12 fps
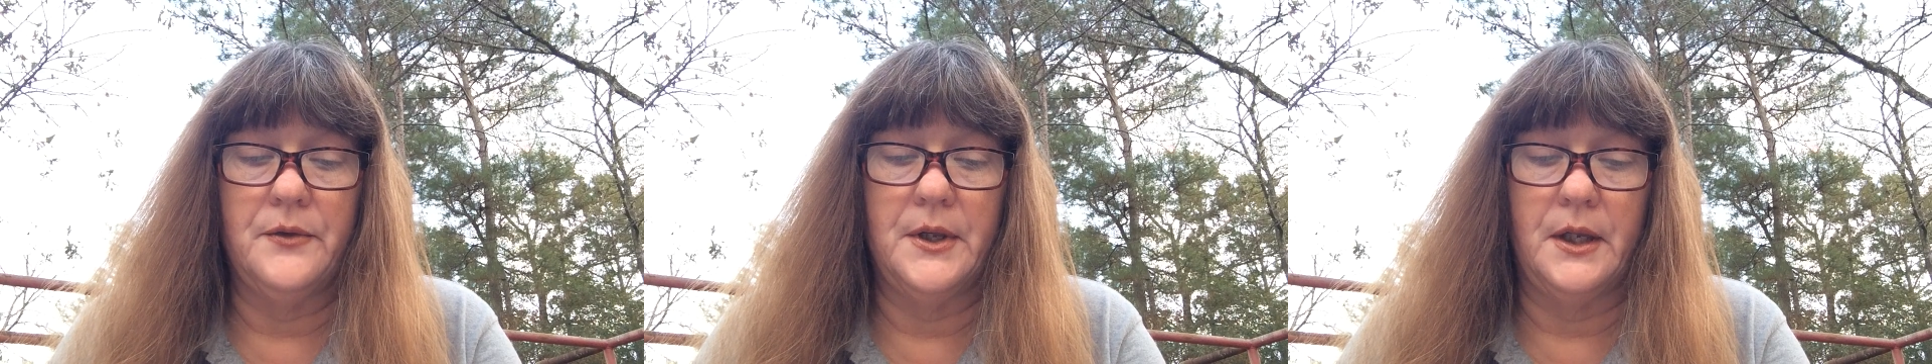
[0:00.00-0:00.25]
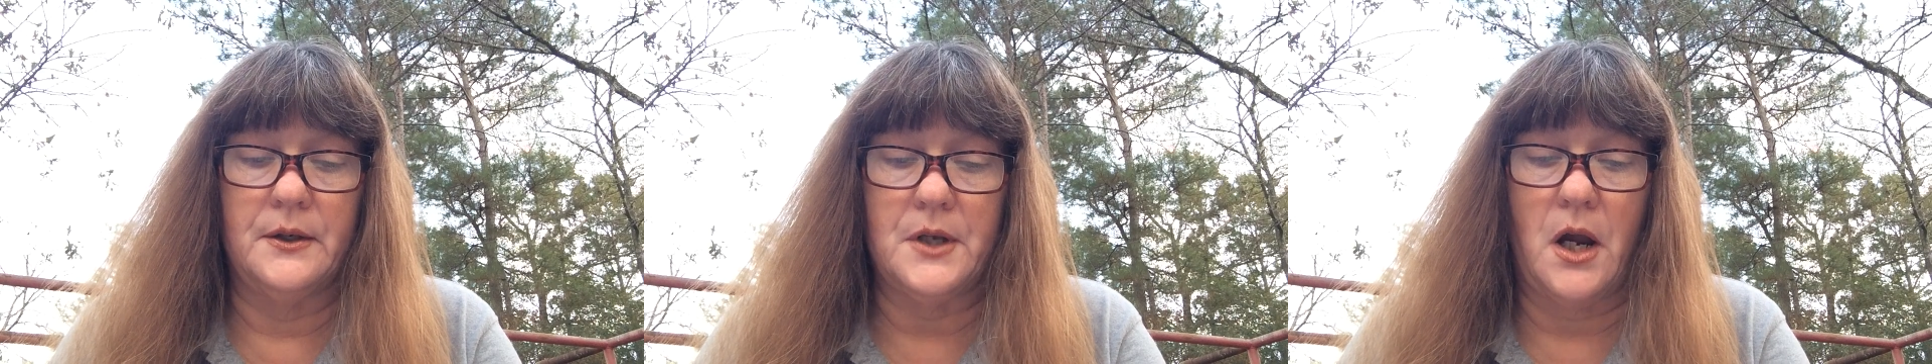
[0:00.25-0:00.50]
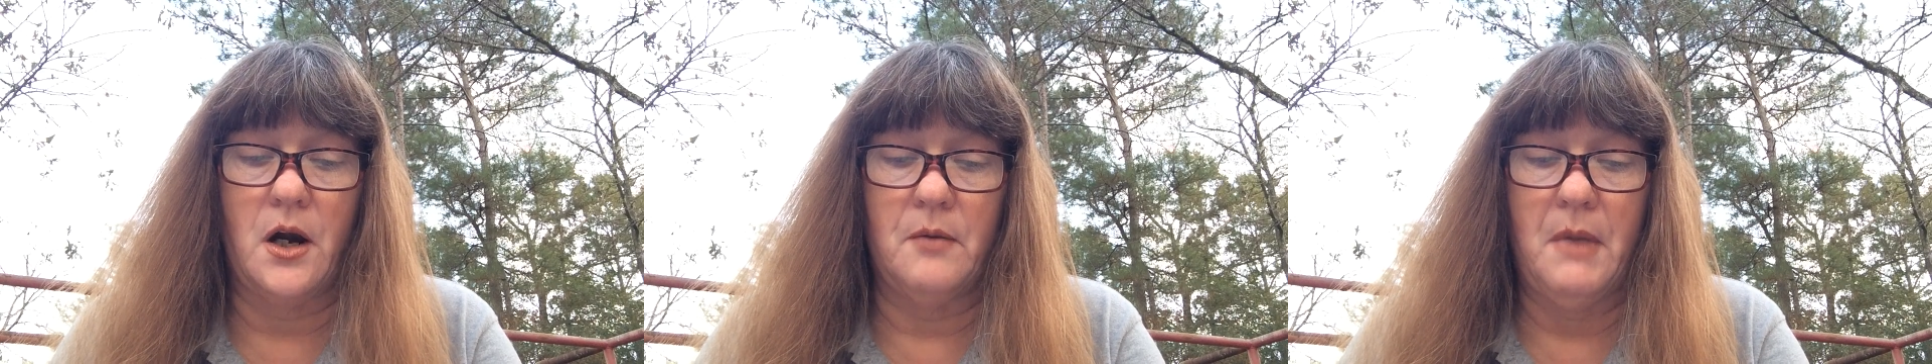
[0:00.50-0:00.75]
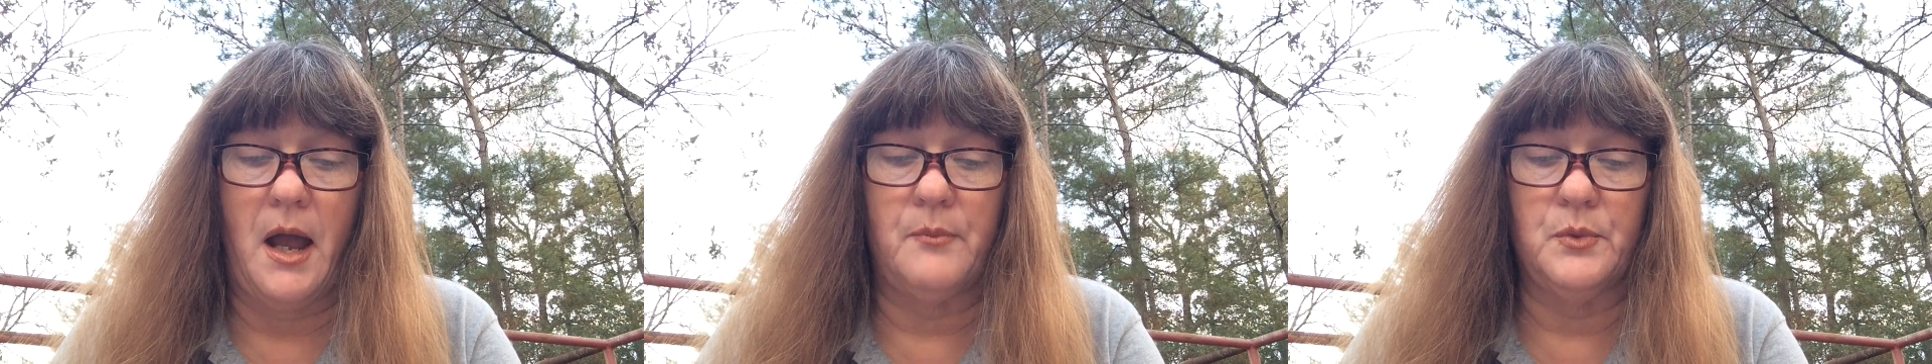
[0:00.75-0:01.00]
The entire
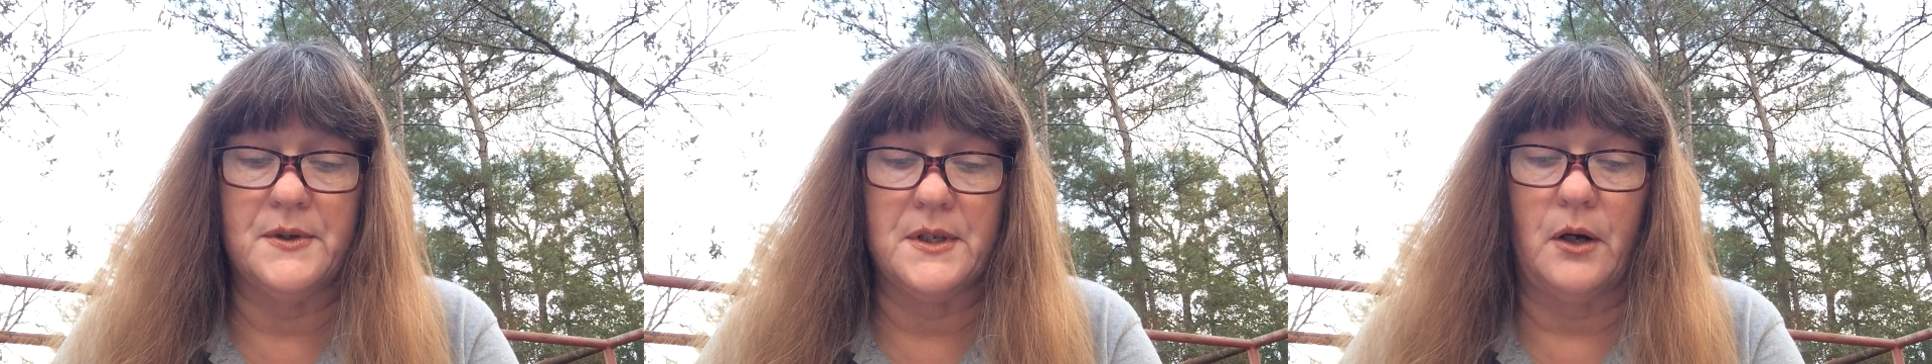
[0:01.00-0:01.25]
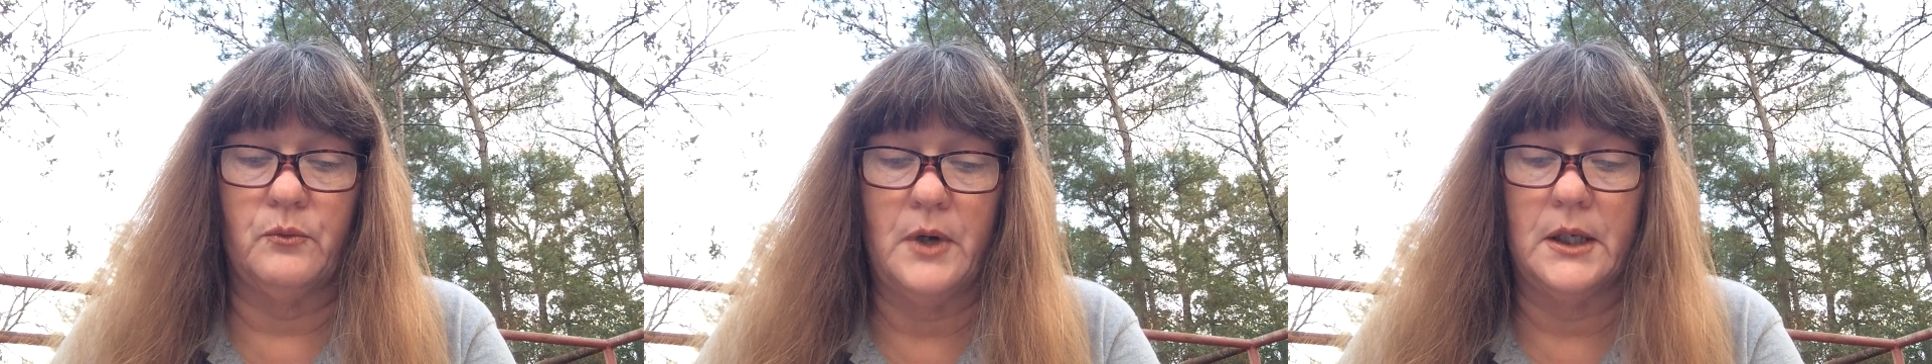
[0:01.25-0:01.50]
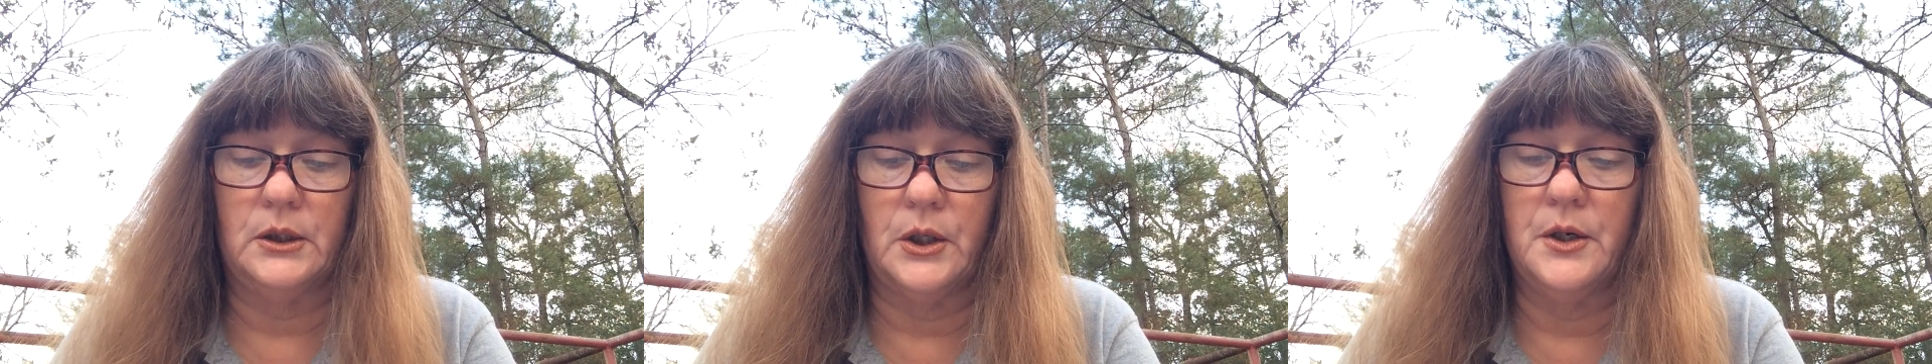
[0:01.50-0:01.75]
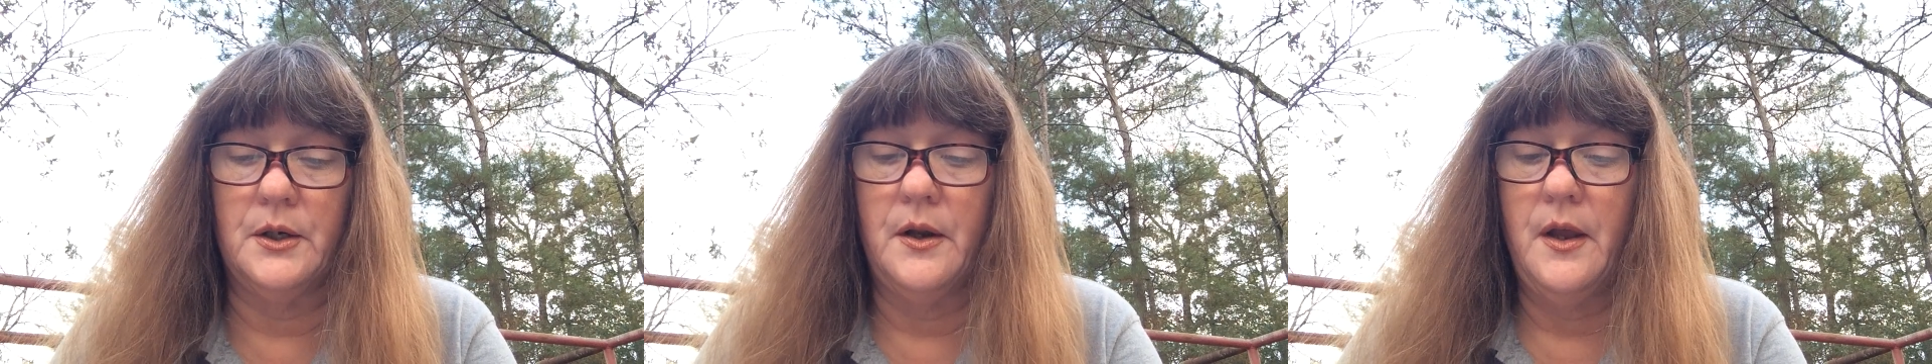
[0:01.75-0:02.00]
map was in a red
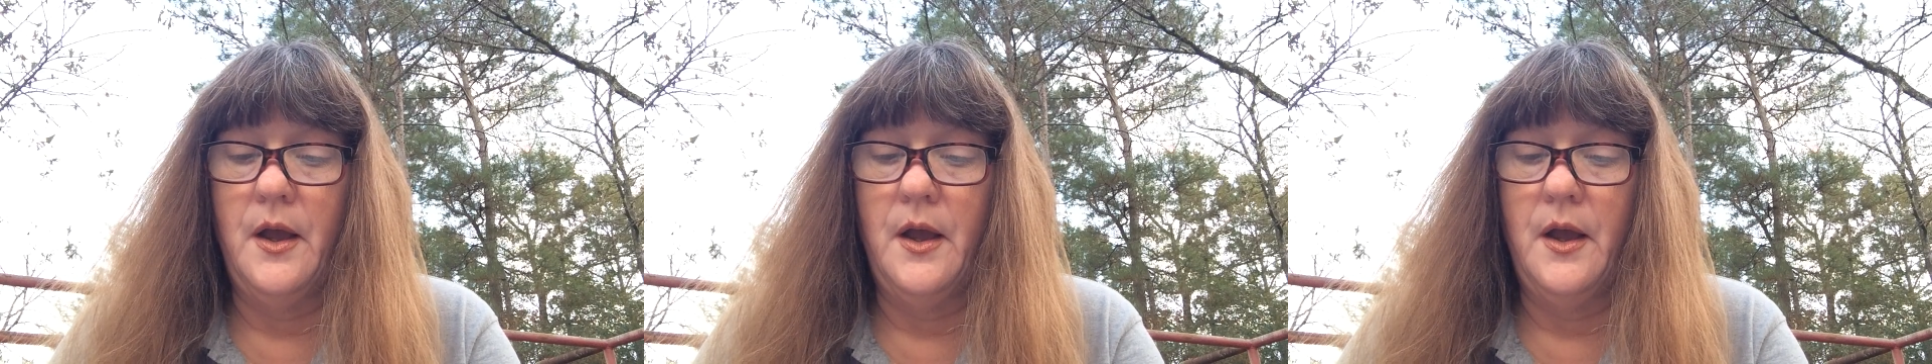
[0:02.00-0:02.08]
alert.